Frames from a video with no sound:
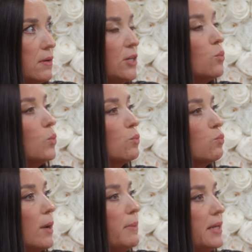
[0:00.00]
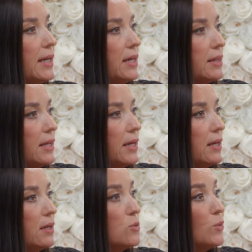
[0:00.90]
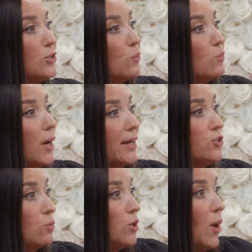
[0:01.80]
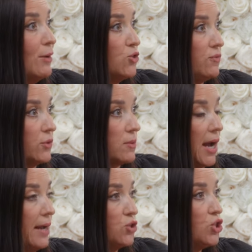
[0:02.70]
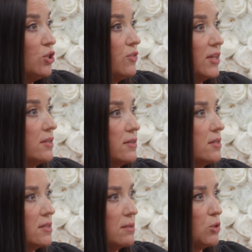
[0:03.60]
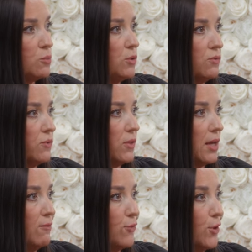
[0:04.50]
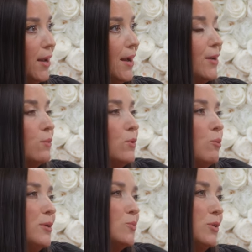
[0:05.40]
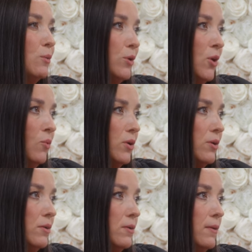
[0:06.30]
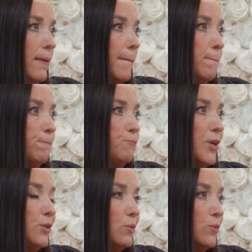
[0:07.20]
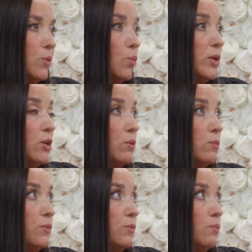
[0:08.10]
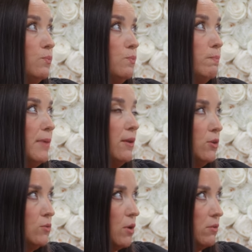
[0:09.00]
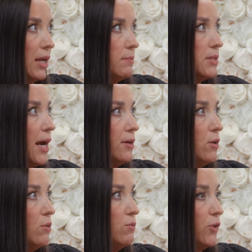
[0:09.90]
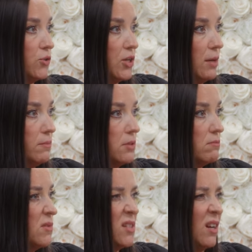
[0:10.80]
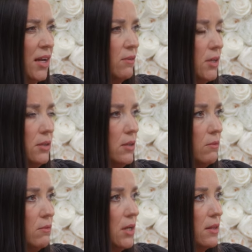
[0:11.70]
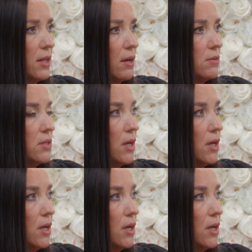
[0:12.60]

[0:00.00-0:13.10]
I don't want to rub in anything because we don't. I don't mm. know how she feels. Mm. I, she could think that this is the most beautiful thing ever. I don't know because yeah. we don't know. You don't know that. I don't know her. We know Matt knows all names. I know first names. Mm. It's not. I don't need to know anything yeah. else.